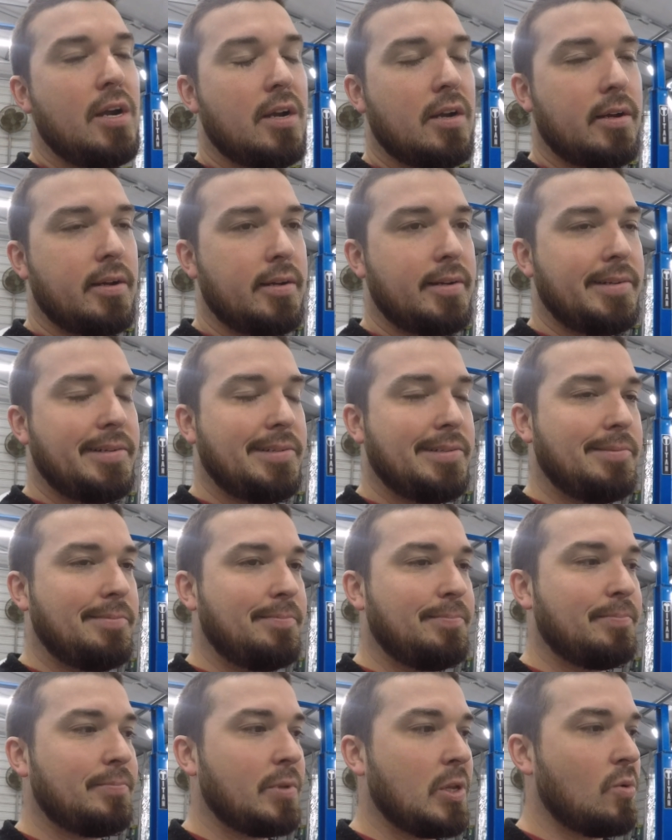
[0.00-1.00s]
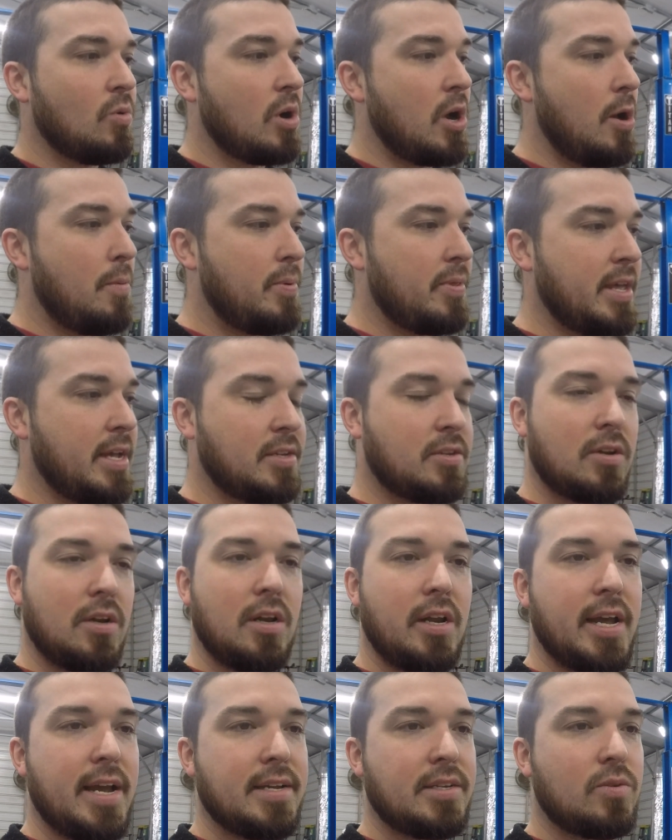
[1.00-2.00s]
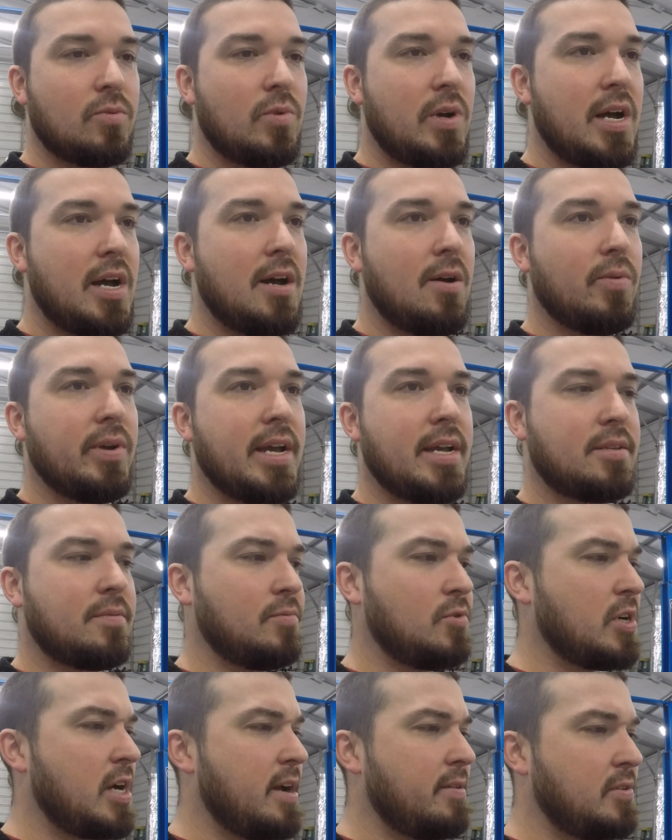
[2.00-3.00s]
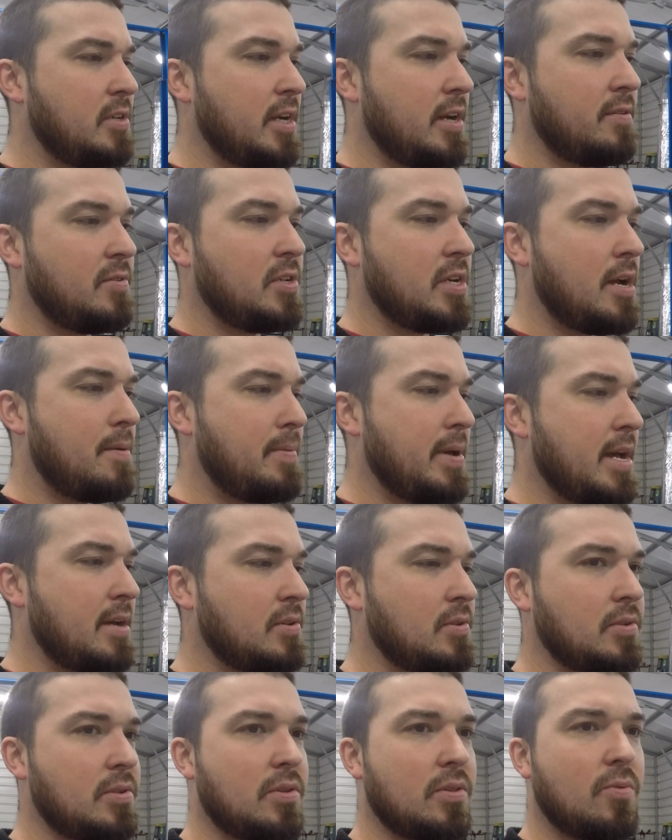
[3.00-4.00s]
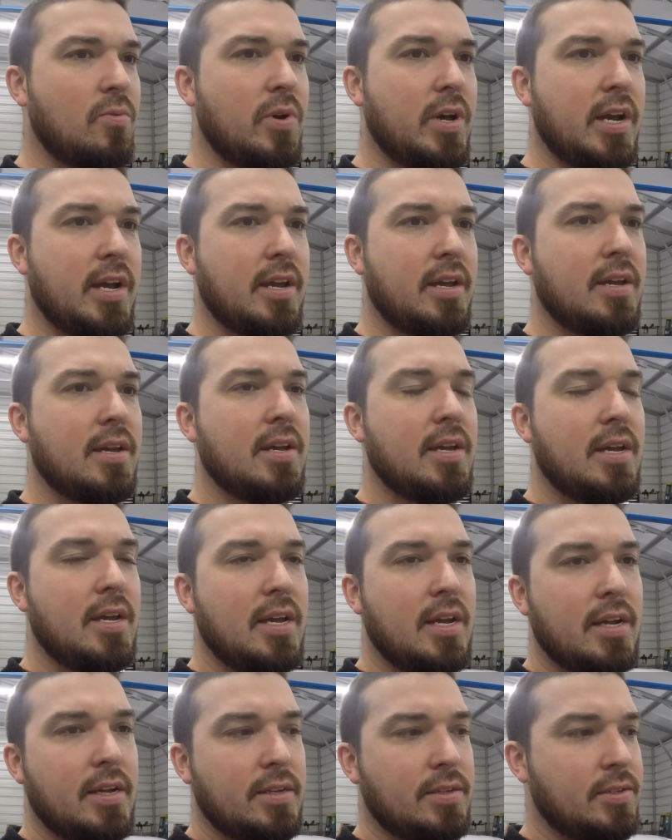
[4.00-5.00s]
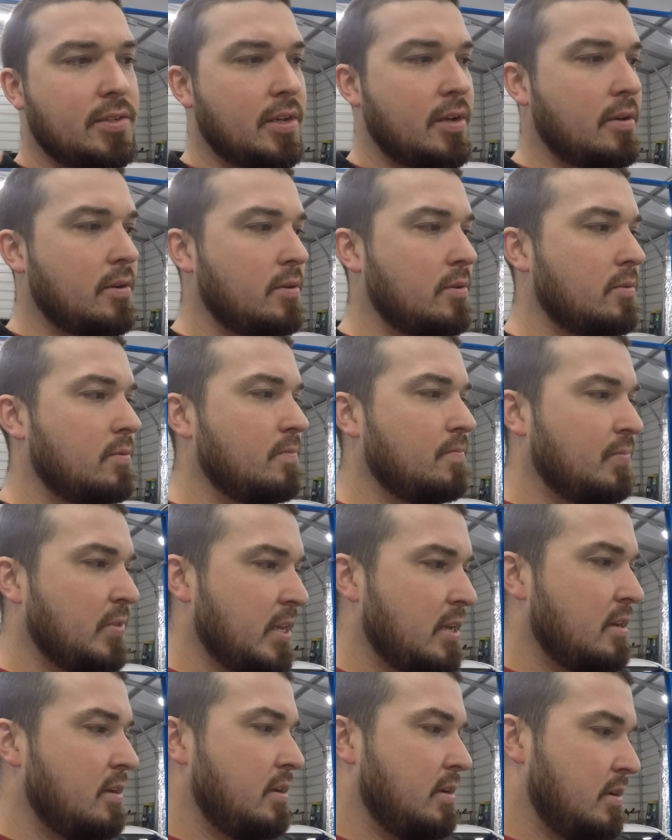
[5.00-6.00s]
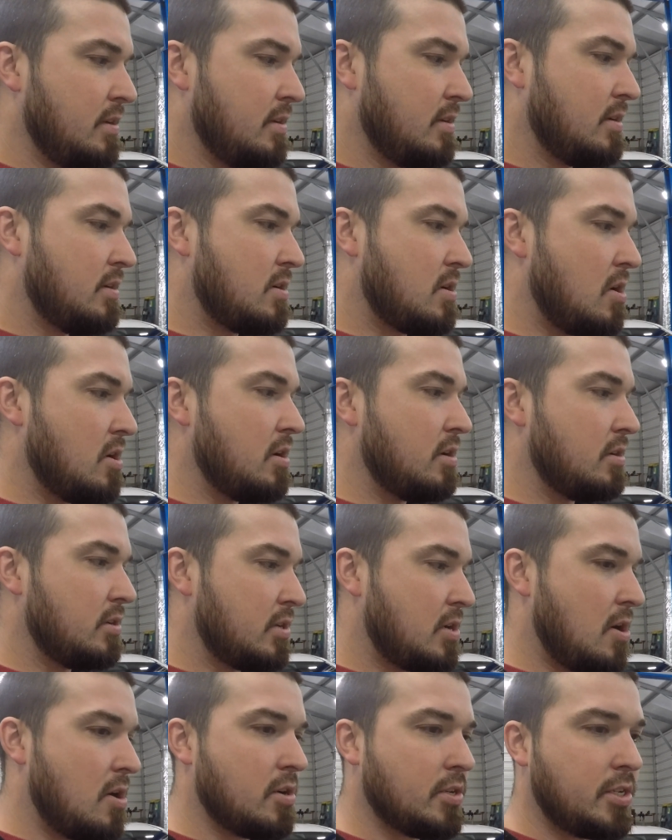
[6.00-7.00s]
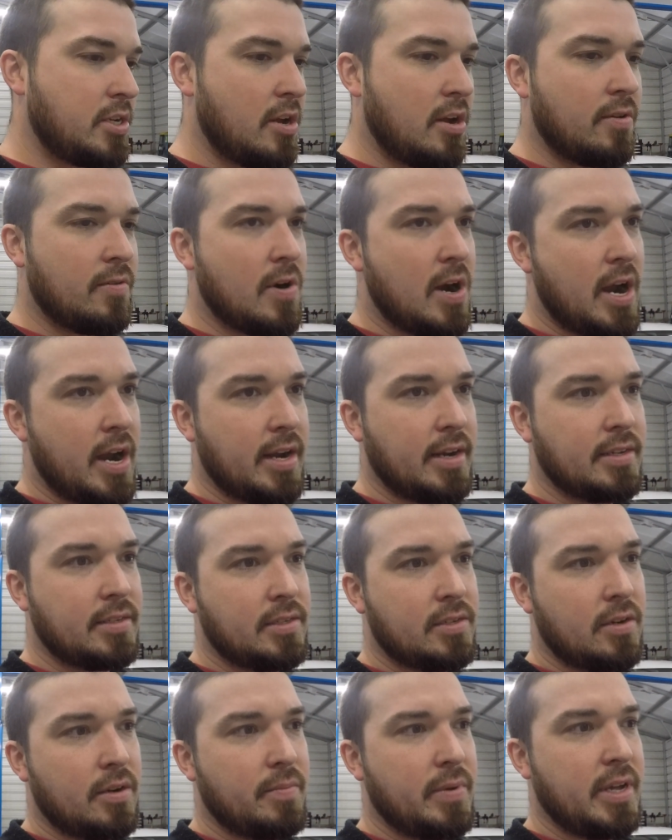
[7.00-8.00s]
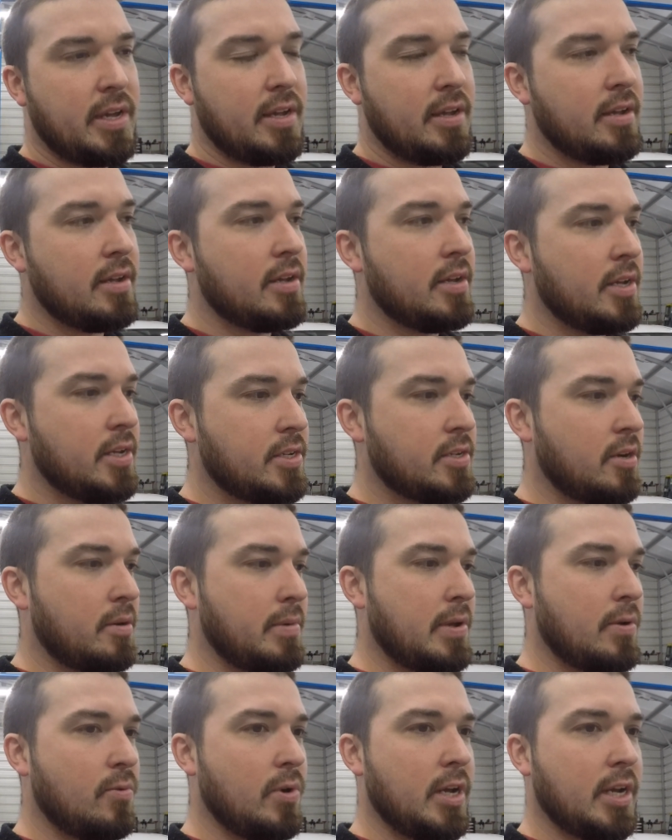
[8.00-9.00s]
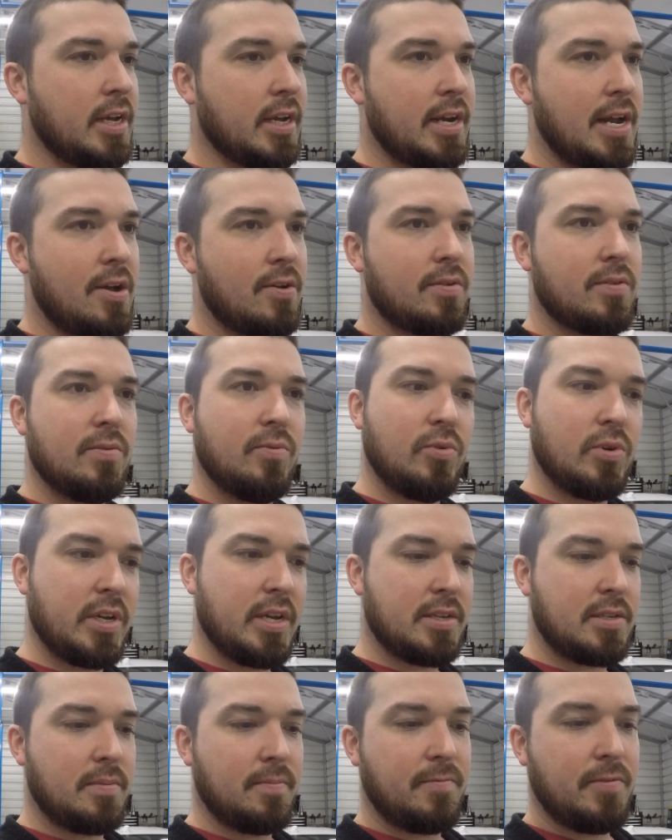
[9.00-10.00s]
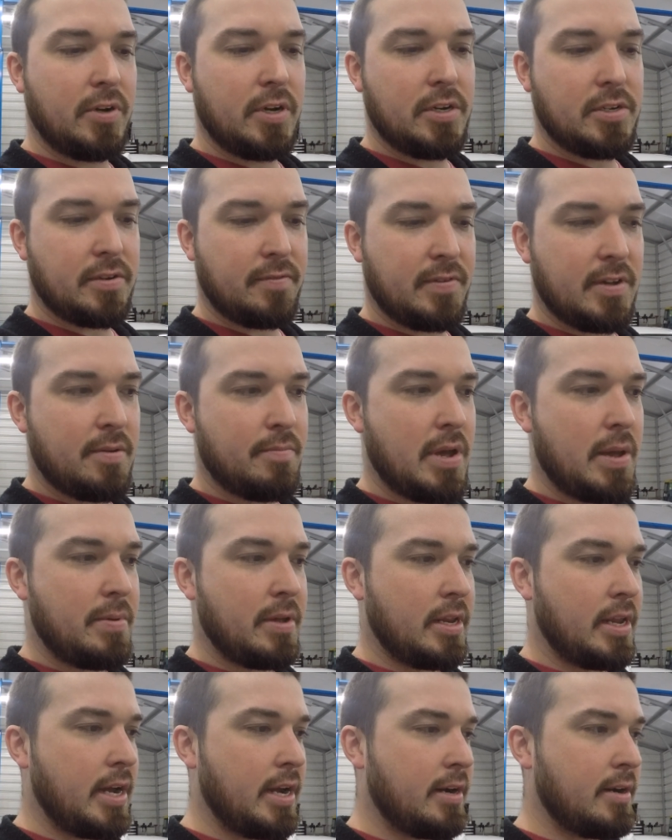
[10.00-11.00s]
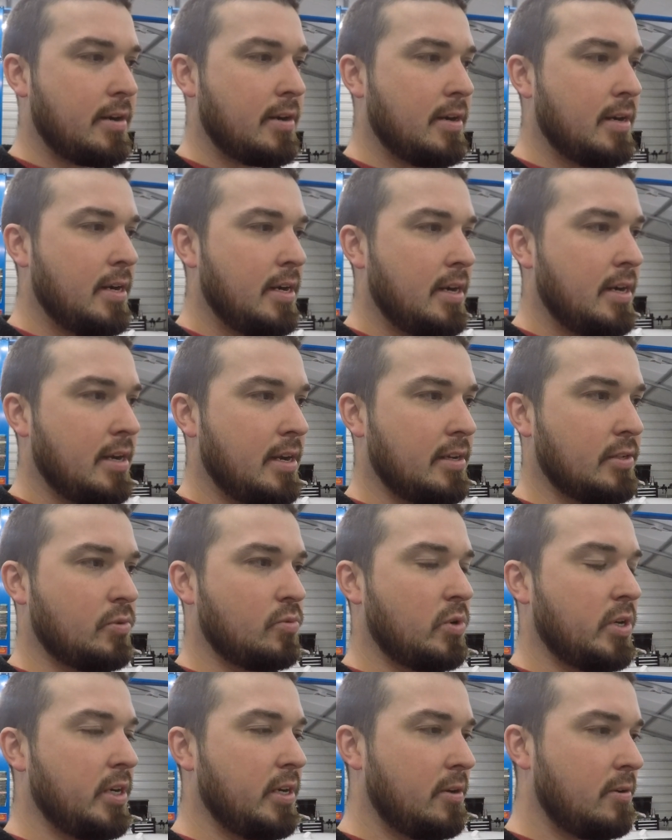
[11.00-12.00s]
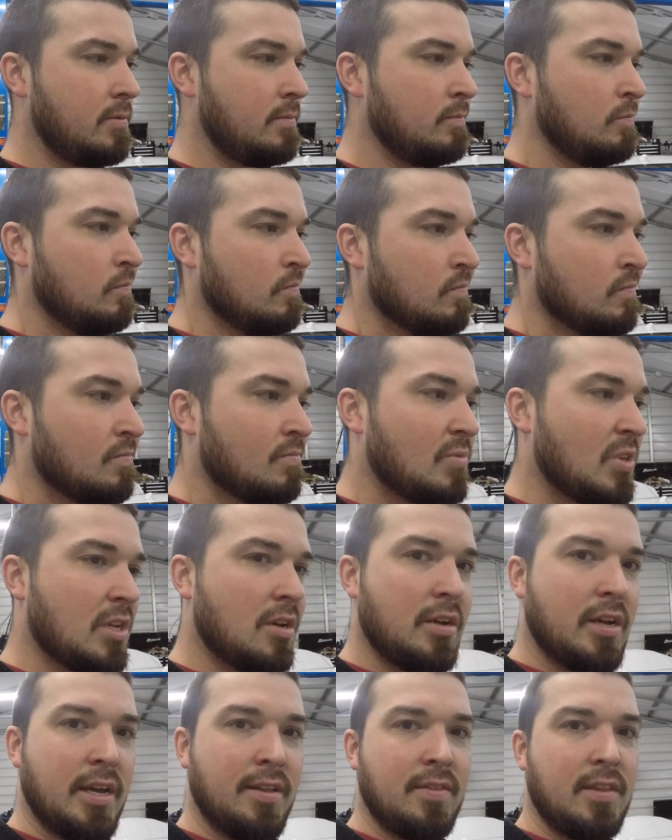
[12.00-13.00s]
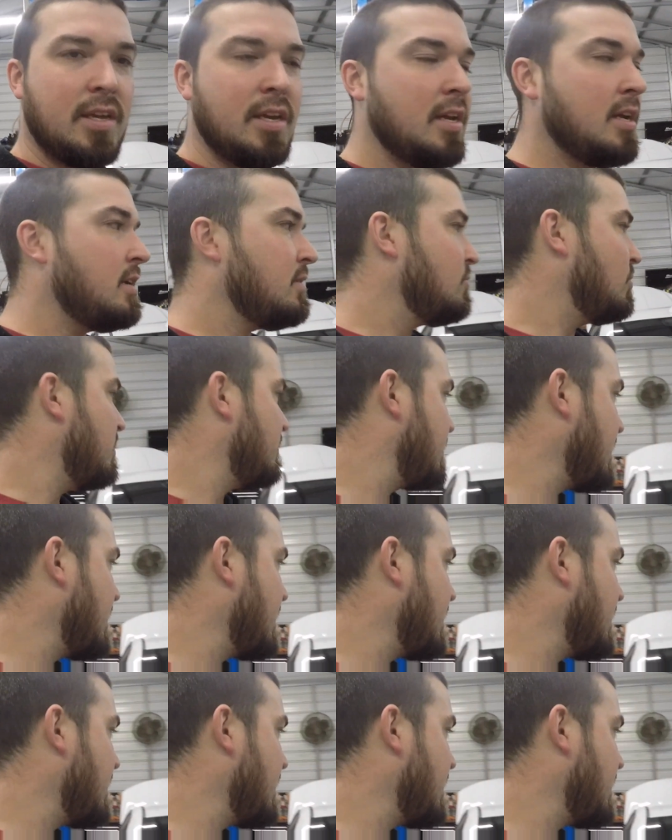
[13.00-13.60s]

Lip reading: We're hoping that's going to last a while. We got some drive shaft shop axles on the way, so car's done right. It's going to be wicked. We'll get some footage of it maybe later as well. And then we've